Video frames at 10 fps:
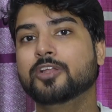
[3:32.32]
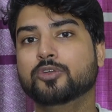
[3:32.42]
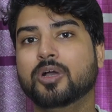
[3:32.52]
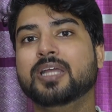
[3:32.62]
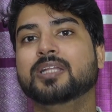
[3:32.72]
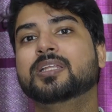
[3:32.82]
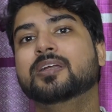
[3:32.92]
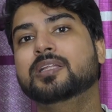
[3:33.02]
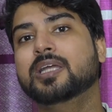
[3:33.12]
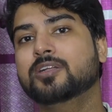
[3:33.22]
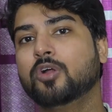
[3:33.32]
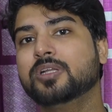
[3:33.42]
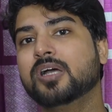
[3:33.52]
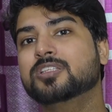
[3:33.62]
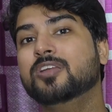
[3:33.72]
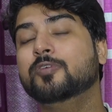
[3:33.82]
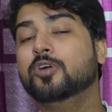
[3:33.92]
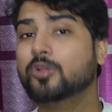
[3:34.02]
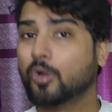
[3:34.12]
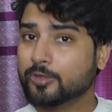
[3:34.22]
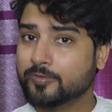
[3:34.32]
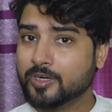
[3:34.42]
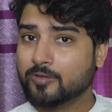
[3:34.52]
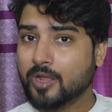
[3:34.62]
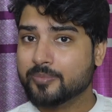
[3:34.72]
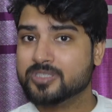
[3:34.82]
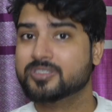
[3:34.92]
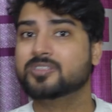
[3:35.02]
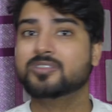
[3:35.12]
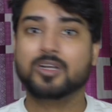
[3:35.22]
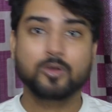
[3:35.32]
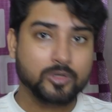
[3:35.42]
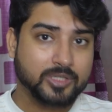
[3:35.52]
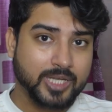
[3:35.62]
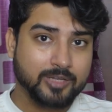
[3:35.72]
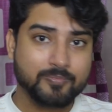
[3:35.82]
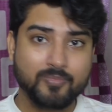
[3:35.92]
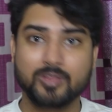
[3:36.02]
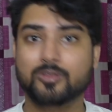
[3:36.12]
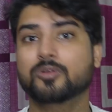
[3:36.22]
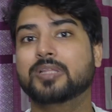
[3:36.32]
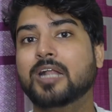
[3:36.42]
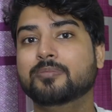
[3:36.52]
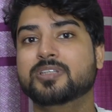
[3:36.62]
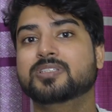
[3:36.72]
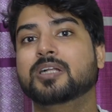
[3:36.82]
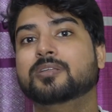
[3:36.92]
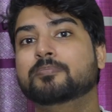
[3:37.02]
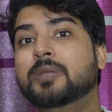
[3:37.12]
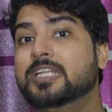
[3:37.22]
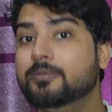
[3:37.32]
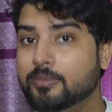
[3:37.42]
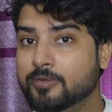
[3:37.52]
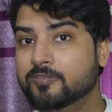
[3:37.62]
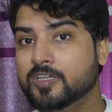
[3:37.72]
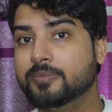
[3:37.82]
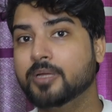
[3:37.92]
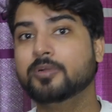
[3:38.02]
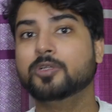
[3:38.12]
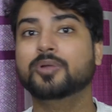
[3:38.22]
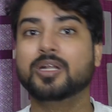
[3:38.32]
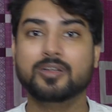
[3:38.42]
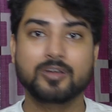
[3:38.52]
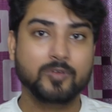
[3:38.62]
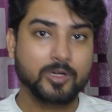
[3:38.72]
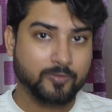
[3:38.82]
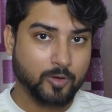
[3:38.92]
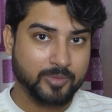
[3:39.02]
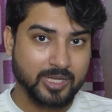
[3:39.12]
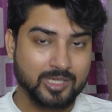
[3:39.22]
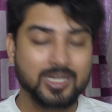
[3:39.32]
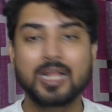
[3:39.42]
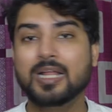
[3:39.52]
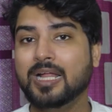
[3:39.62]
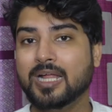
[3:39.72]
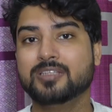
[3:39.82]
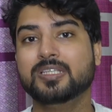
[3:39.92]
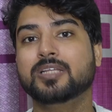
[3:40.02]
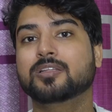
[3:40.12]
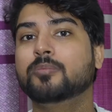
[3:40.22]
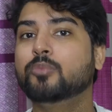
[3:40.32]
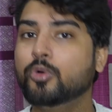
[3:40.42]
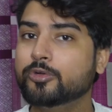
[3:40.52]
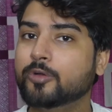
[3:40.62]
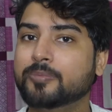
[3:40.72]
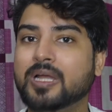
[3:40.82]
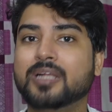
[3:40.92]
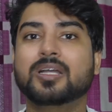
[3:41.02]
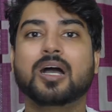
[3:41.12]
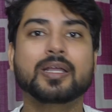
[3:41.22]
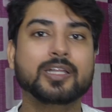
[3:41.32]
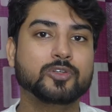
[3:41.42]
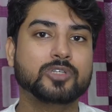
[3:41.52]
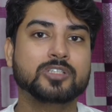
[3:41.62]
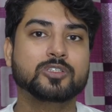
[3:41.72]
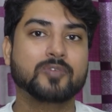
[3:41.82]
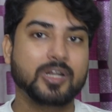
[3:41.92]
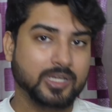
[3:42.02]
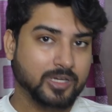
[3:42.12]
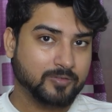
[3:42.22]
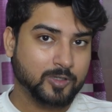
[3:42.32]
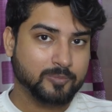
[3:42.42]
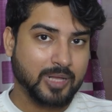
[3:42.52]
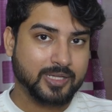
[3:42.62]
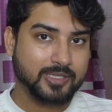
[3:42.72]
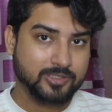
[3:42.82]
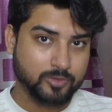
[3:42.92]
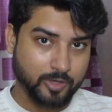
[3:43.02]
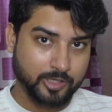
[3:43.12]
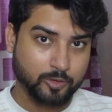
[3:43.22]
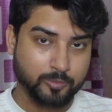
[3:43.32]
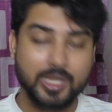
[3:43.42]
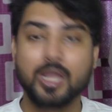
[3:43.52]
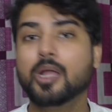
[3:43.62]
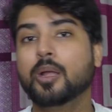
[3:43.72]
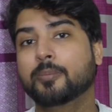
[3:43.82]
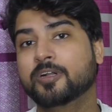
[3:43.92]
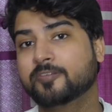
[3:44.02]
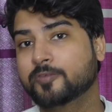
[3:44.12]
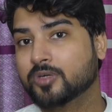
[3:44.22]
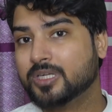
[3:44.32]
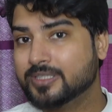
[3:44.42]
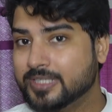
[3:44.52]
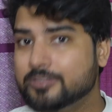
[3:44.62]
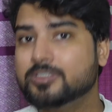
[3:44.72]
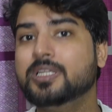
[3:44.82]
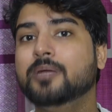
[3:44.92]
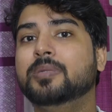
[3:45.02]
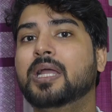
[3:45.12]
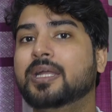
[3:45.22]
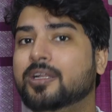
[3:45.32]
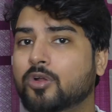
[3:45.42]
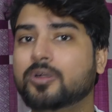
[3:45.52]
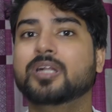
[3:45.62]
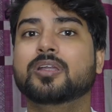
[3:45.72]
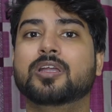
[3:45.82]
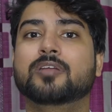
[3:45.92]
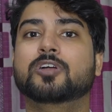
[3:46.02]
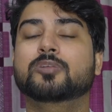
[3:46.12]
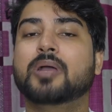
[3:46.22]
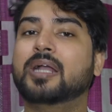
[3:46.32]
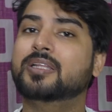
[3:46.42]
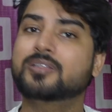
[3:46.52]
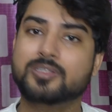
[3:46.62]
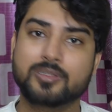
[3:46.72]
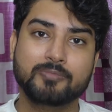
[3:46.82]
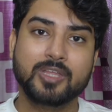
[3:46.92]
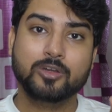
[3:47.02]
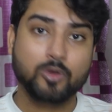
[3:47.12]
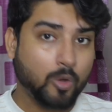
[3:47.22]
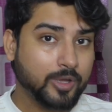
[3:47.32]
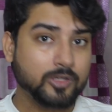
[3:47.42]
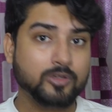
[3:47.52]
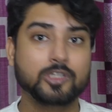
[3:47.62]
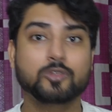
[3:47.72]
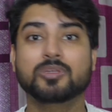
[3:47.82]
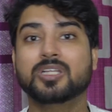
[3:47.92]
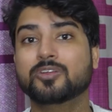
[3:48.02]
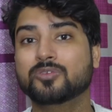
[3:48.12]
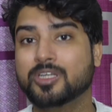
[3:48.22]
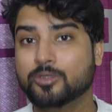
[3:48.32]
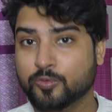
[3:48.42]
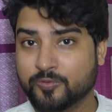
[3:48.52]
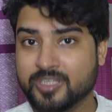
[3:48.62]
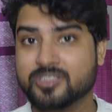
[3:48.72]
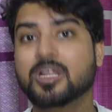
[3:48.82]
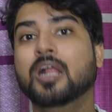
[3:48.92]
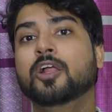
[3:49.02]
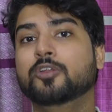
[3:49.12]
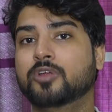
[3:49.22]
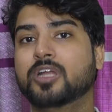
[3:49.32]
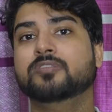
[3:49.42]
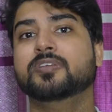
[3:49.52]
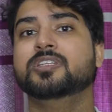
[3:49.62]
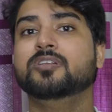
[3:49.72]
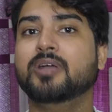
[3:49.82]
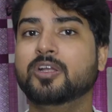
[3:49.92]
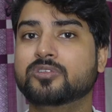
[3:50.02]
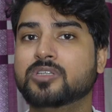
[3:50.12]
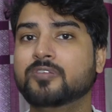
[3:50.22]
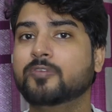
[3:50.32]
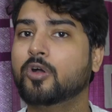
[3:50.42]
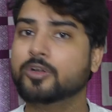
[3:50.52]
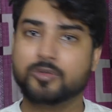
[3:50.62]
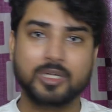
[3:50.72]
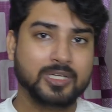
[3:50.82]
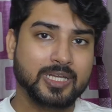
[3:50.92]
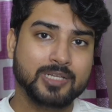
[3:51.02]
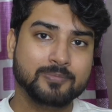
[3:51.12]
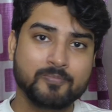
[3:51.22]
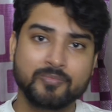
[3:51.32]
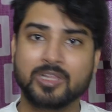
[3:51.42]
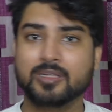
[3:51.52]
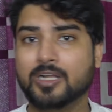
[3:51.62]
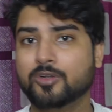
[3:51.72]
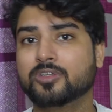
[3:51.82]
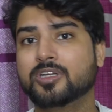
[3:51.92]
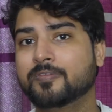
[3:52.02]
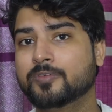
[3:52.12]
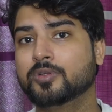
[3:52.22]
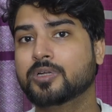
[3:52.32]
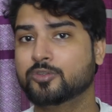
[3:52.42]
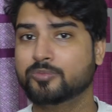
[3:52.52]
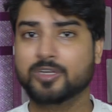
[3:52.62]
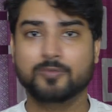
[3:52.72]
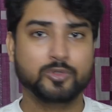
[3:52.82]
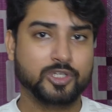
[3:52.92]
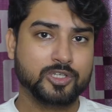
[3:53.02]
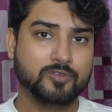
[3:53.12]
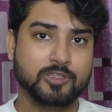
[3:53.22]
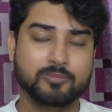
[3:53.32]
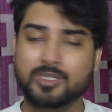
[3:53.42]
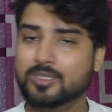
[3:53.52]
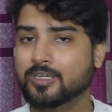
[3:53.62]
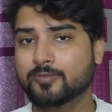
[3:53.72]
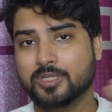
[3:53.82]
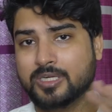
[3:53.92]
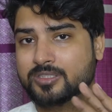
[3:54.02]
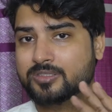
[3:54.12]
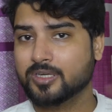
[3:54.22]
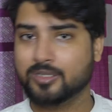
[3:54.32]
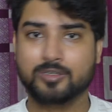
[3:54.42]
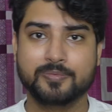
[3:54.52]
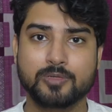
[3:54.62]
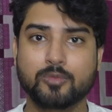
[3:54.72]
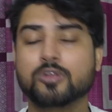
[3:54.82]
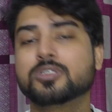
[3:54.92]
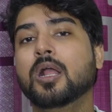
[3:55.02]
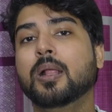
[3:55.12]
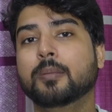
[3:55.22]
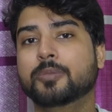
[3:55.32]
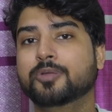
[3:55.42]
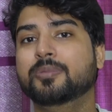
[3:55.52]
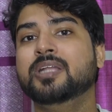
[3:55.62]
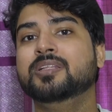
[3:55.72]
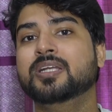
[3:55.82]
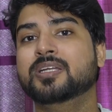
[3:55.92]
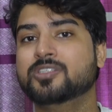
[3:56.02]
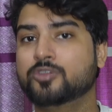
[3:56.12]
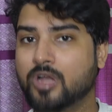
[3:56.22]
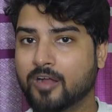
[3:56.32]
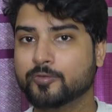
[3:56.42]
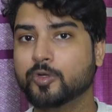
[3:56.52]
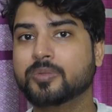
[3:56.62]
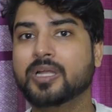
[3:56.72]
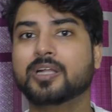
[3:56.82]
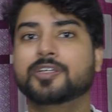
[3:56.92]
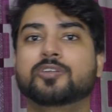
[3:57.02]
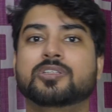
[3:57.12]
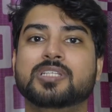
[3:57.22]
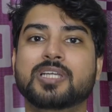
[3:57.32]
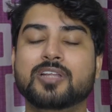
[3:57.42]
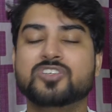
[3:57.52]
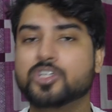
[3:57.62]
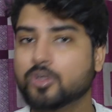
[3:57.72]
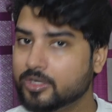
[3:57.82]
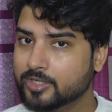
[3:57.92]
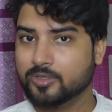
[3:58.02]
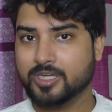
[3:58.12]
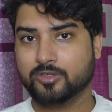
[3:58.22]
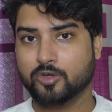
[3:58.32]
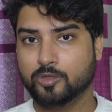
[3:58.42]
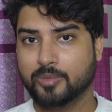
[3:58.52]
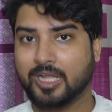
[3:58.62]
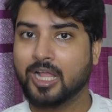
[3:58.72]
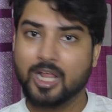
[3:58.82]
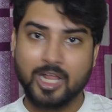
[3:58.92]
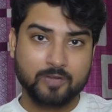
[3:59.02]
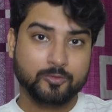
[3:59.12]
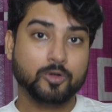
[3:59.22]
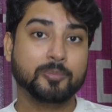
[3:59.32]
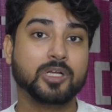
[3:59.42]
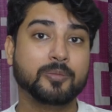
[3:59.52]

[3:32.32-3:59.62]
So again, they're not asking for a lot of requirements. This is a good thing. So that means that many people will be able to get a revert from here. And see, the more you apply, the higher your chances of getting a revert back is going to be. But if you're continuously applying and not getting a revert back, then there's something wrong in your resume that you need to fix. So you can fix it by yourself, or you can again get on a resume review session with me. The link for that is in the description box. But the main thing is you have to apply continuously and surely you'll get callback. And from a